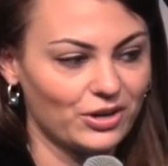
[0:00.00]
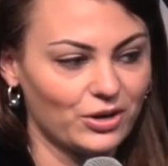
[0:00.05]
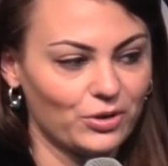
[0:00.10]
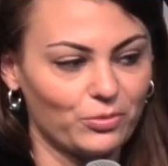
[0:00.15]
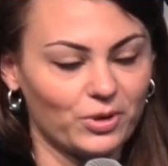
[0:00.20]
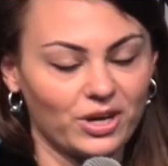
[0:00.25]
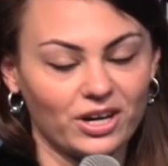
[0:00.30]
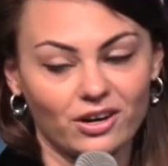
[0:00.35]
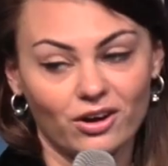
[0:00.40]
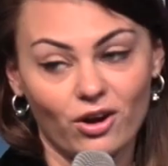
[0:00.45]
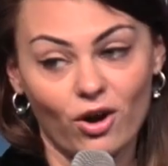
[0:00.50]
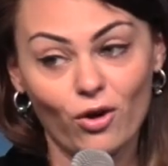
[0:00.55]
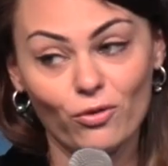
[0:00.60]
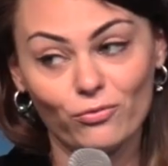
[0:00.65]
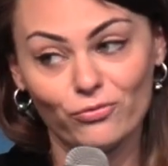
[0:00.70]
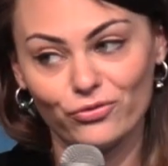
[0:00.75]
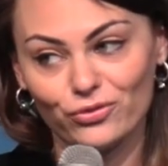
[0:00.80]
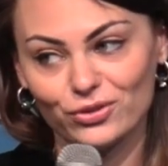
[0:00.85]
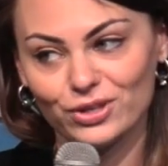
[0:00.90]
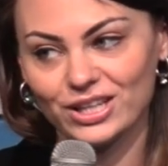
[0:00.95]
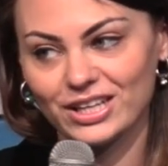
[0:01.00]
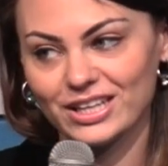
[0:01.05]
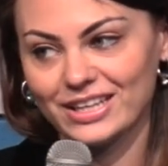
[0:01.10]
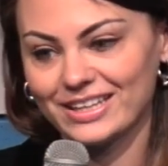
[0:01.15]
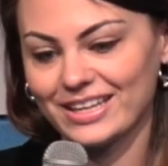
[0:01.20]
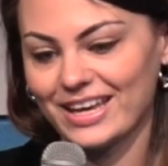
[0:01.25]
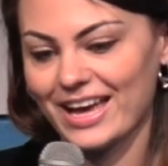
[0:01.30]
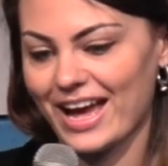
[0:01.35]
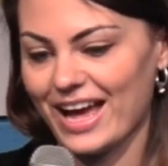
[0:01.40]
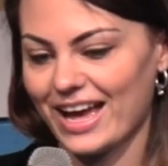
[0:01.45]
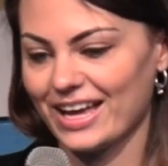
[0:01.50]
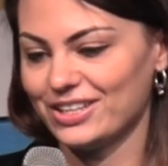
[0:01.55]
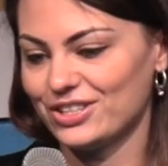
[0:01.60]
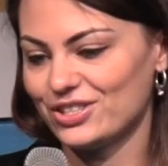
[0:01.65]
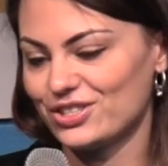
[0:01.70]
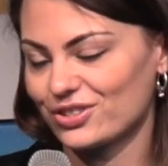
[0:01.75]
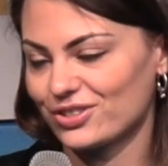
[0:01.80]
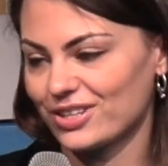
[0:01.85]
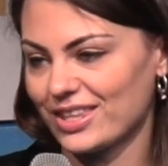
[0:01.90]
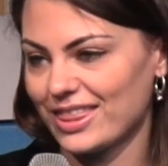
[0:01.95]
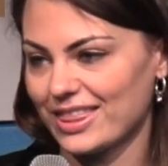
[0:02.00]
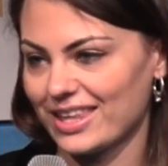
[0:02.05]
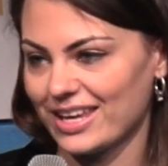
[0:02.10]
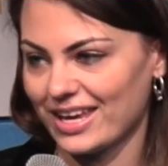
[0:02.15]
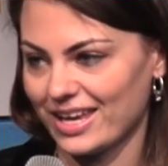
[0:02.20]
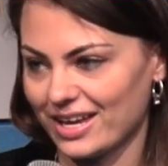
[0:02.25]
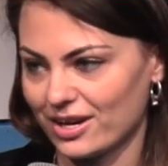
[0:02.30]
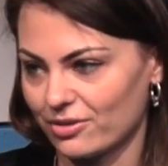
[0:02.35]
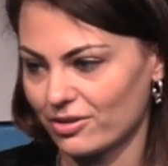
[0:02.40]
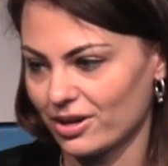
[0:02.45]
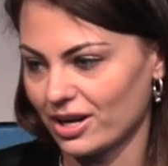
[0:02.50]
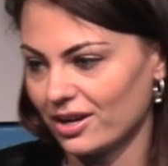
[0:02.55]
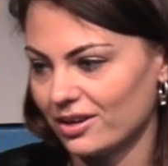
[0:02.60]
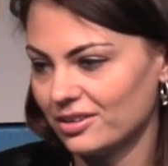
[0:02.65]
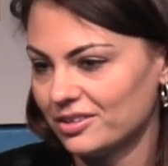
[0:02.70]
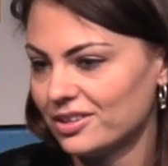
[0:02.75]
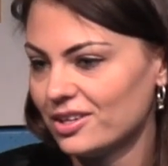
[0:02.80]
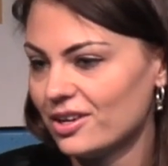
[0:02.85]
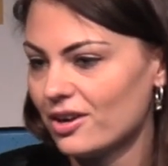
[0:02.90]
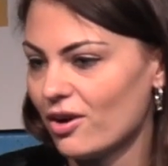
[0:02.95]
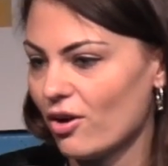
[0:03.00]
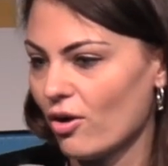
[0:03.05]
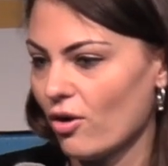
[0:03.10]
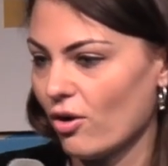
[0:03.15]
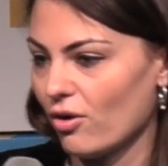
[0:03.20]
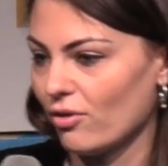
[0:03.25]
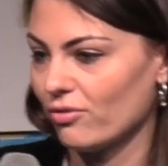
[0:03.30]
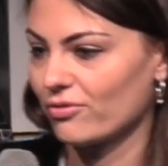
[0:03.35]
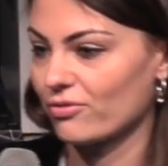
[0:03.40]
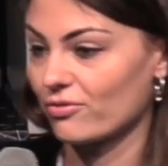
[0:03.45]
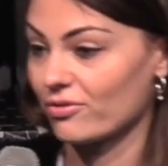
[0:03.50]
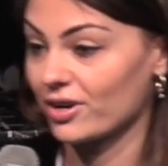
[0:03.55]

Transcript: We are hopefully entering the era of